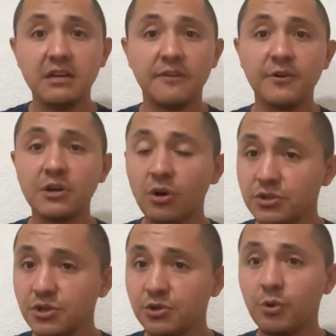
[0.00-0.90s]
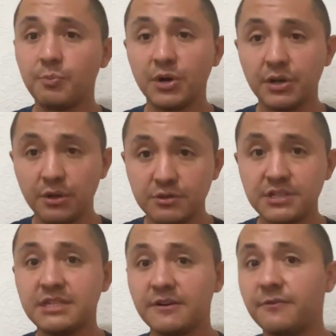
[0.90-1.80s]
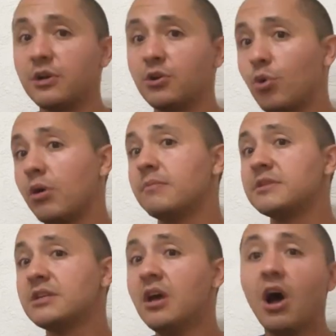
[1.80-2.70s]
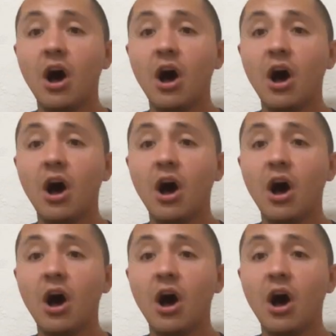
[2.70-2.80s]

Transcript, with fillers: Different cultures will produce different norms.